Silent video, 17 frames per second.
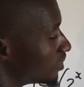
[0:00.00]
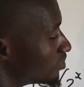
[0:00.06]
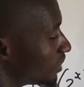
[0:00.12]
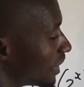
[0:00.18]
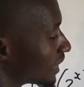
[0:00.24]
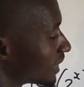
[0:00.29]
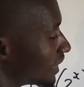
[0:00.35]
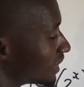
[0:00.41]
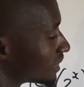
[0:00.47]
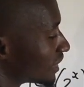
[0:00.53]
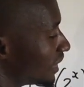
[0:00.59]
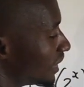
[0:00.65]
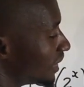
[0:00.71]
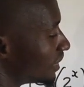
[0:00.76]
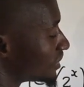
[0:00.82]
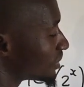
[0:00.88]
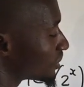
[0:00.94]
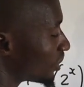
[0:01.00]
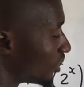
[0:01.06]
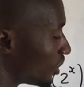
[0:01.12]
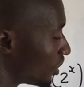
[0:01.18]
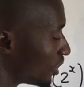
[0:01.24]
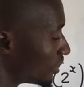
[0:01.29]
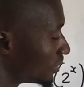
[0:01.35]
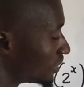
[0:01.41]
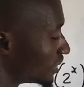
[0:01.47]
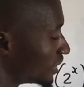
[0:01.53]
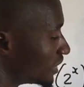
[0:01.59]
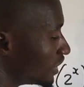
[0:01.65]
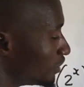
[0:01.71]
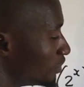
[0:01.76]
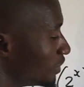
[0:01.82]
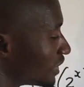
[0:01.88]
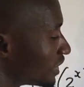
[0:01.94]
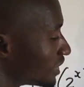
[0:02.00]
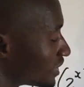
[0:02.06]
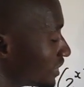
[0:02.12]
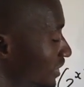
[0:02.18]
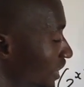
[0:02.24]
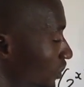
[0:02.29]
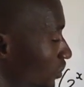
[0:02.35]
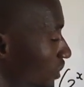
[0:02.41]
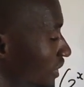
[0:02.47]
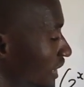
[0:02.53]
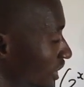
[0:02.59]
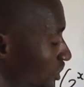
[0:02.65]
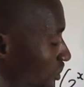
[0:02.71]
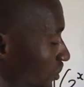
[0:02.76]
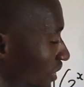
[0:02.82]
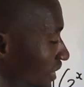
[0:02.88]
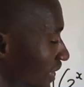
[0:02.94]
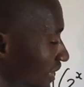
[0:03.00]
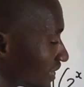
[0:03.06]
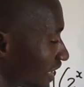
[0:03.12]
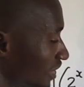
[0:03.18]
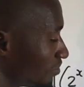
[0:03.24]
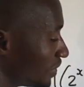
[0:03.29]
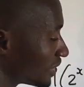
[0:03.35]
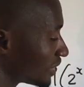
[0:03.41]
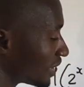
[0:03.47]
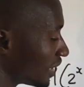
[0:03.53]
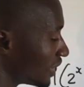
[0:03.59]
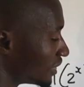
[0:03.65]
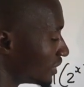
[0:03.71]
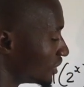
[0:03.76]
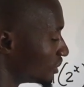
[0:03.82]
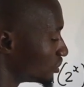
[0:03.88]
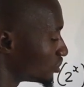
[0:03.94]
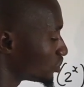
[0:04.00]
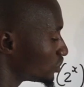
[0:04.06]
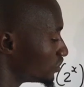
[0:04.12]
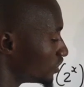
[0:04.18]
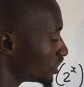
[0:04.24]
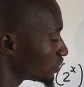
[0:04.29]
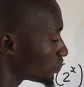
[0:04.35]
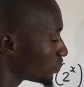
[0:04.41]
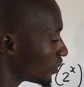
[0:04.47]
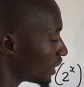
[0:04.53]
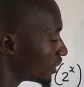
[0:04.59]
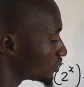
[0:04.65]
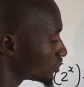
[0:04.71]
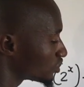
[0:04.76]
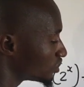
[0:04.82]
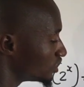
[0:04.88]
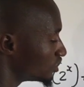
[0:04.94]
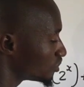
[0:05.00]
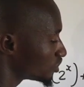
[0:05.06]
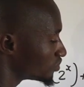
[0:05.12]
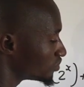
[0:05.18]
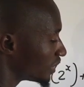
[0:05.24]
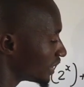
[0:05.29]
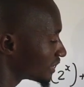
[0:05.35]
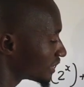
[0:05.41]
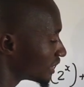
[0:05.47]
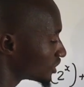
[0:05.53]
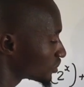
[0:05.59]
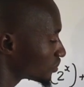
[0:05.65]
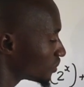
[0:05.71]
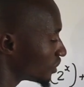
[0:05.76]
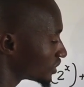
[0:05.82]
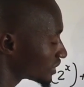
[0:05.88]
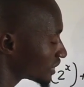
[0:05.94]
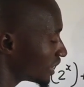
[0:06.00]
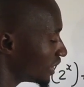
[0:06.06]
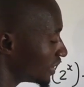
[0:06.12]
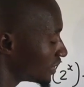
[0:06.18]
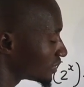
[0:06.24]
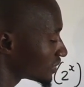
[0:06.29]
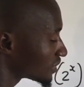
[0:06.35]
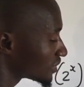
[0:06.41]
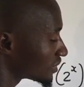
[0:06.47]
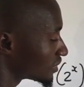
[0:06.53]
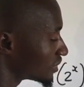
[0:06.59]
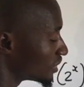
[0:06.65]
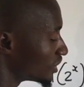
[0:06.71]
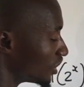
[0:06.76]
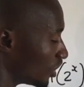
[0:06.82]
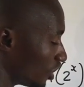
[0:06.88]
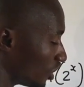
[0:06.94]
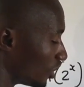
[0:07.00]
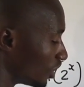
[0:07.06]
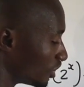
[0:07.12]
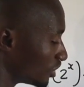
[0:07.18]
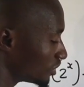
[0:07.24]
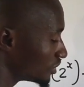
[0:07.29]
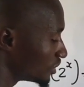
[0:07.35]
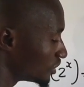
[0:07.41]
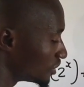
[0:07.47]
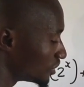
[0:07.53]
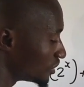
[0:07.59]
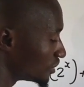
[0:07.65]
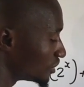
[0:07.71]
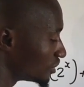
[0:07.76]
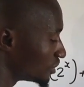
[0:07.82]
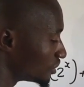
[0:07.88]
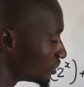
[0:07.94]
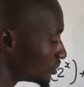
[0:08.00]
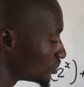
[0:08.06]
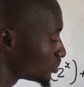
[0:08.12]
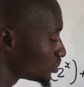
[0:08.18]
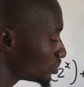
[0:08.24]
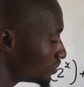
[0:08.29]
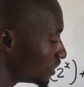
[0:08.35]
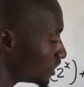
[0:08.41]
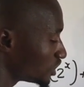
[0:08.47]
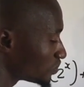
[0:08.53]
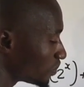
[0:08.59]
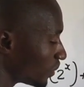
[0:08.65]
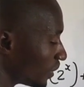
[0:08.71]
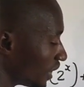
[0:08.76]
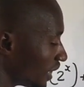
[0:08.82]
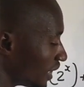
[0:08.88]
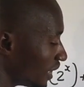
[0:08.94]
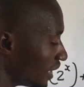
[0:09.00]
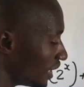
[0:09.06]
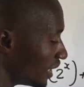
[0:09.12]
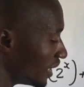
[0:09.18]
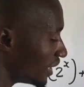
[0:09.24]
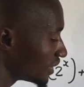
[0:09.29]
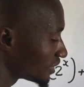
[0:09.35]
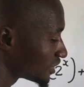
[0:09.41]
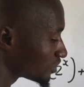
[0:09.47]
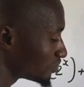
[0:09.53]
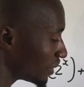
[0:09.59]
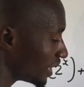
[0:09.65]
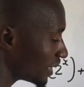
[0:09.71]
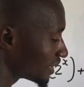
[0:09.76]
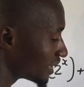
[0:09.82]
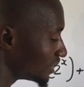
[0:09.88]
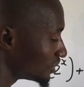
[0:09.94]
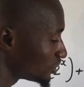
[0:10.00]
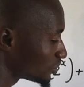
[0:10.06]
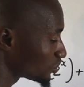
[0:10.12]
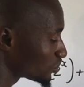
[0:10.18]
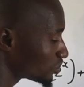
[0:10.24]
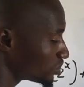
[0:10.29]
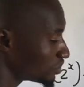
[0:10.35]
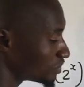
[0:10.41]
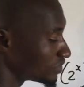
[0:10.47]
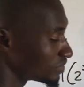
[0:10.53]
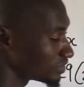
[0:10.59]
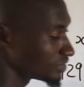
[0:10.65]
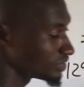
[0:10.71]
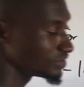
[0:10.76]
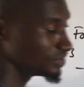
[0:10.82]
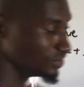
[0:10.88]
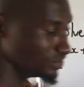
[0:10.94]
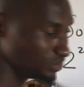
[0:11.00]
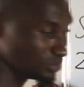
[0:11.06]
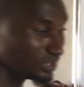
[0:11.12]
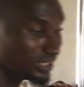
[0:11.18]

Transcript: bracket s, or let me make it in a way that you understand better. 2 raised power 2 into bracket what? S, or 2 raised power x bracket 2. Do